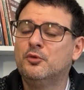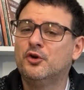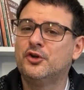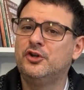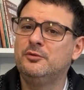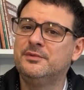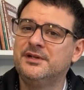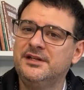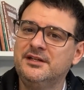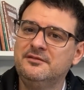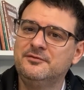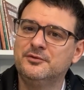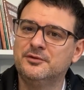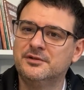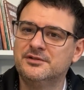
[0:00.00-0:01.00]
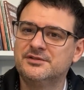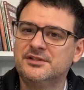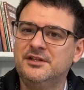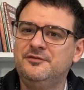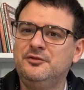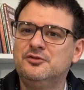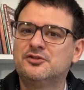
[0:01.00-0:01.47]
and more human influence.
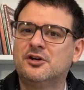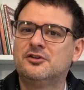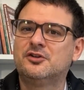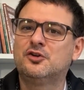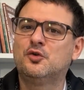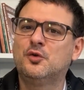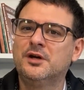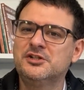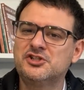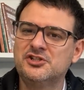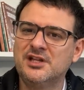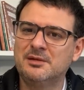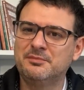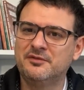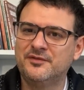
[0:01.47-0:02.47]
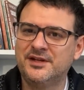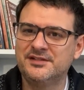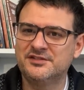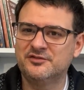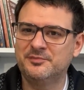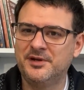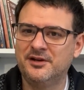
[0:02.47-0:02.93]
If you start to question that
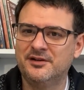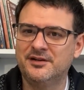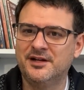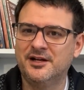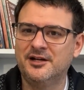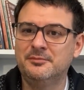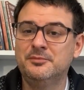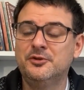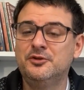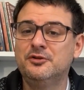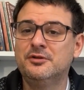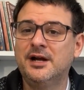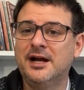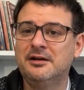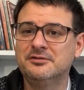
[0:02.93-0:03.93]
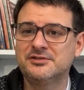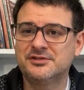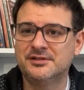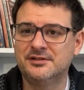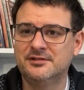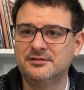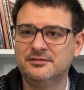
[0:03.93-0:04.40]
pervasive paradigm, you're
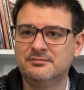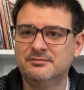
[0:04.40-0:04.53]
ousted.